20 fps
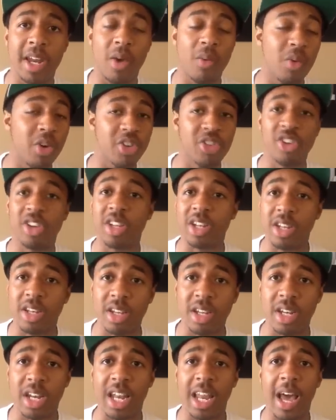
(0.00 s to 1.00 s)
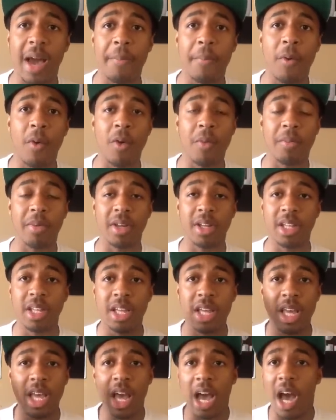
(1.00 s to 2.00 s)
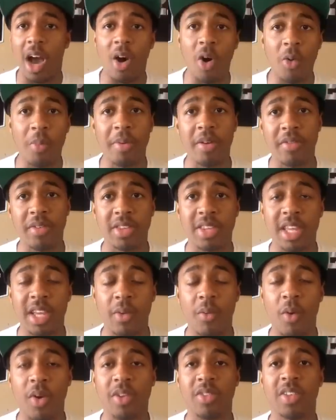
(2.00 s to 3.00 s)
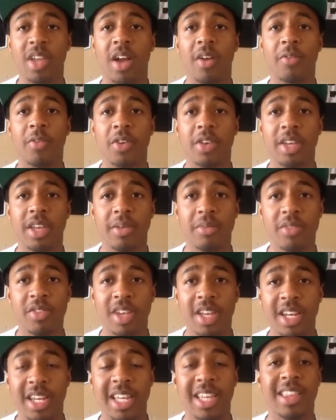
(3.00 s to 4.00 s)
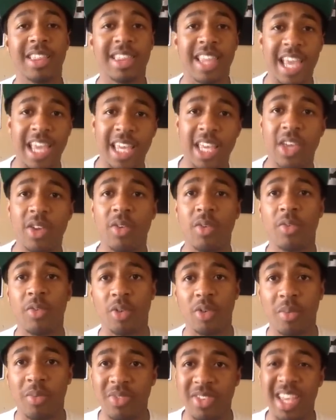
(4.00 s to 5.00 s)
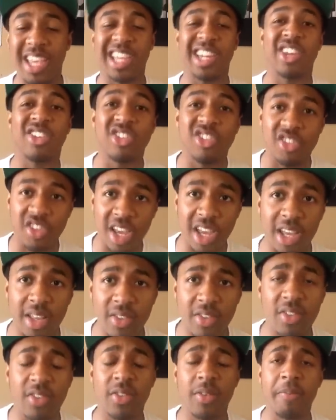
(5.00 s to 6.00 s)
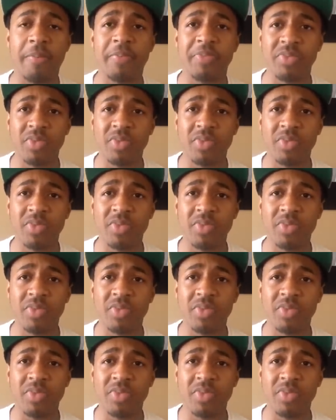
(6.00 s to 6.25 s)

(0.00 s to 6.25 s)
I wish you could have done a lot more, but I hope everything works out for you, MJD, and thank you for taking a chance